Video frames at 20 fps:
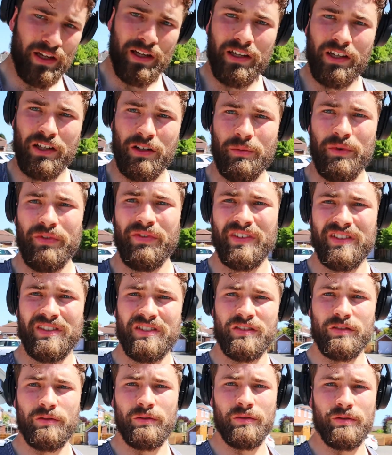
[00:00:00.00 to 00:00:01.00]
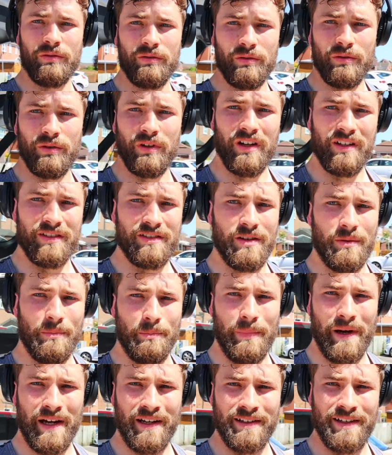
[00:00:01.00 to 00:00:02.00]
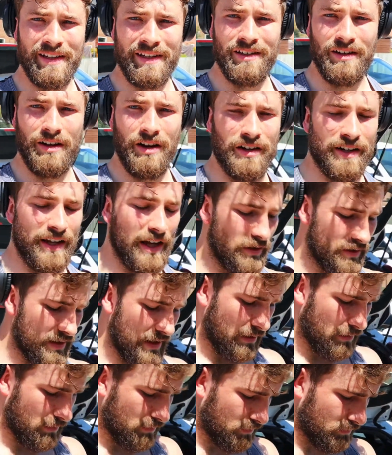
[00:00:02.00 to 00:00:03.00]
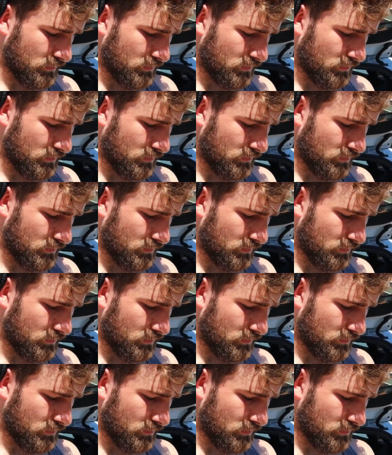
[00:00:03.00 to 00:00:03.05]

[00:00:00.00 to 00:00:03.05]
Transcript: Going to move into some banded RDLs now.